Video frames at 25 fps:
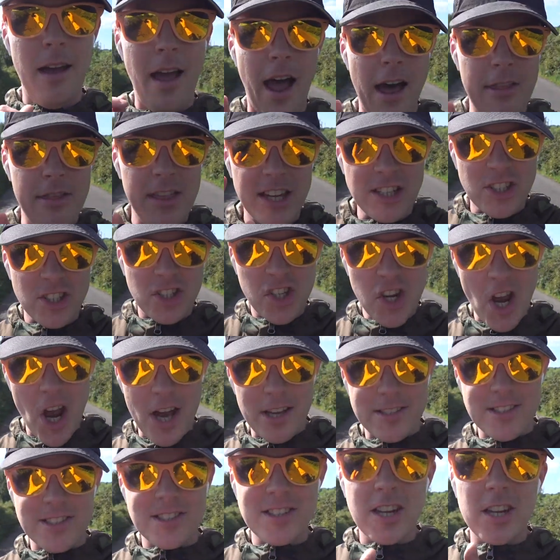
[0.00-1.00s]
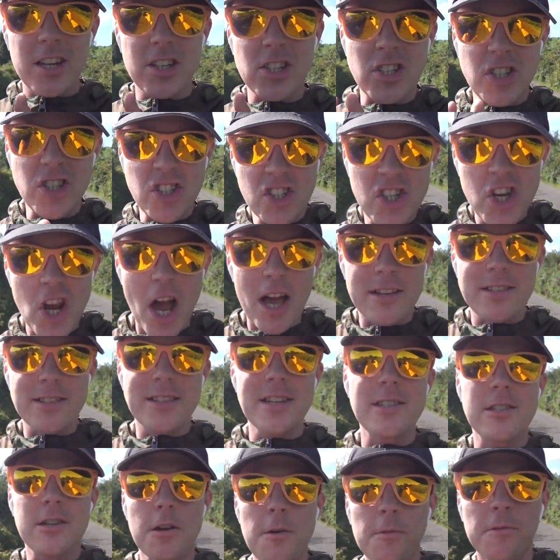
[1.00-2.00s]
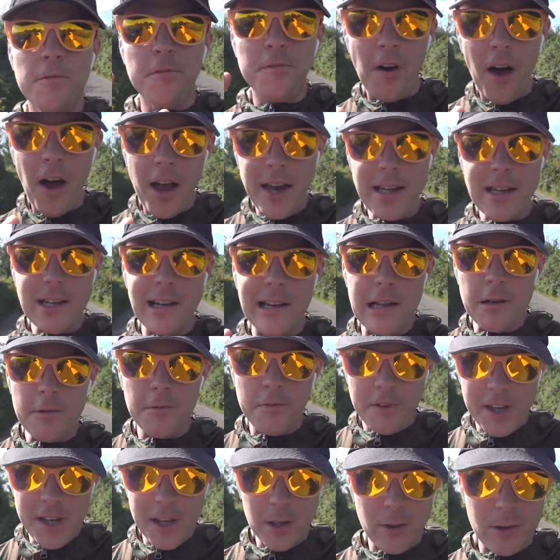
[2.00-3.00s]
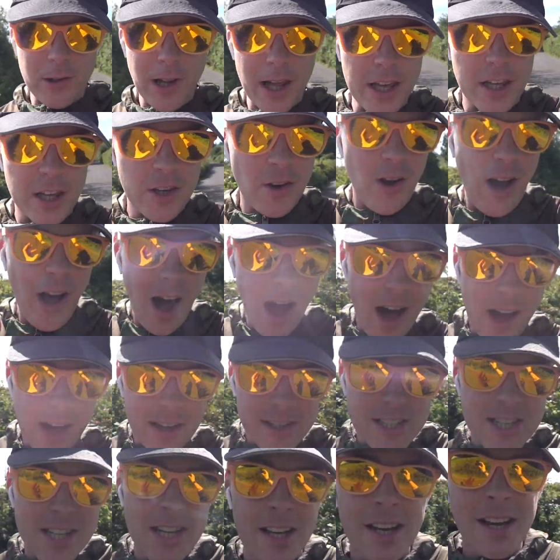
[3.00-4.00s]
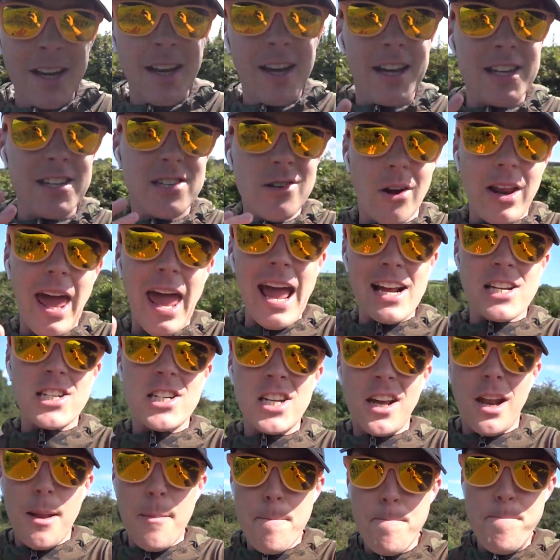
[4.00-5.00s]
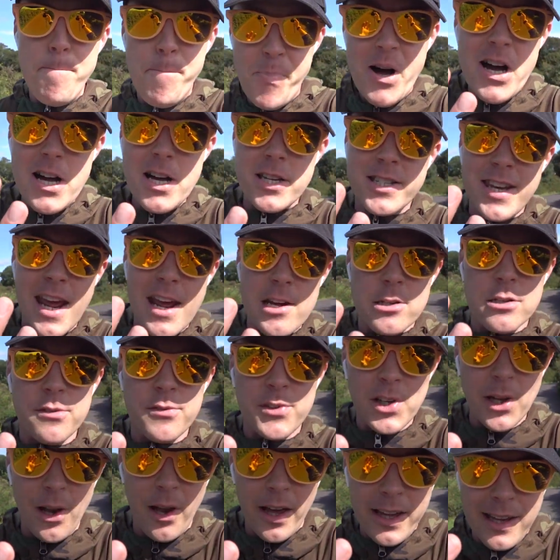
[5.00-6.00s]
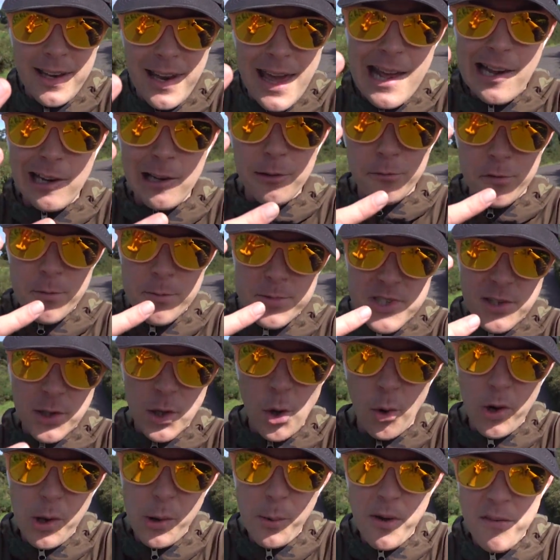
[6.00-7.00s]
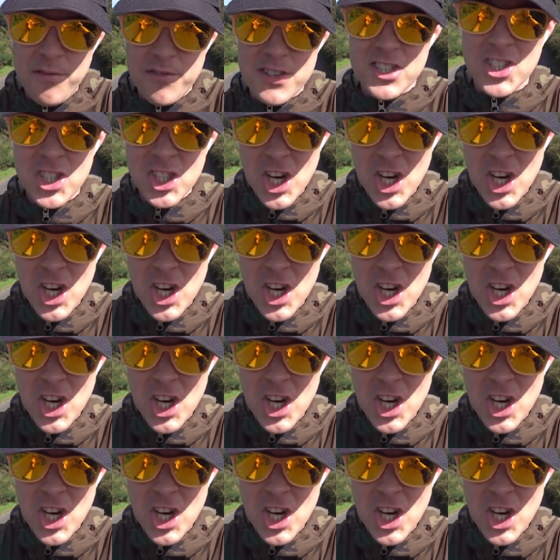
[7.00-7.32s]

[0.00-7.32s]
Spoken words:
And then just as you finally feel like your heart is not actually gonna burst out of you like an alien from Sigourney Weaver's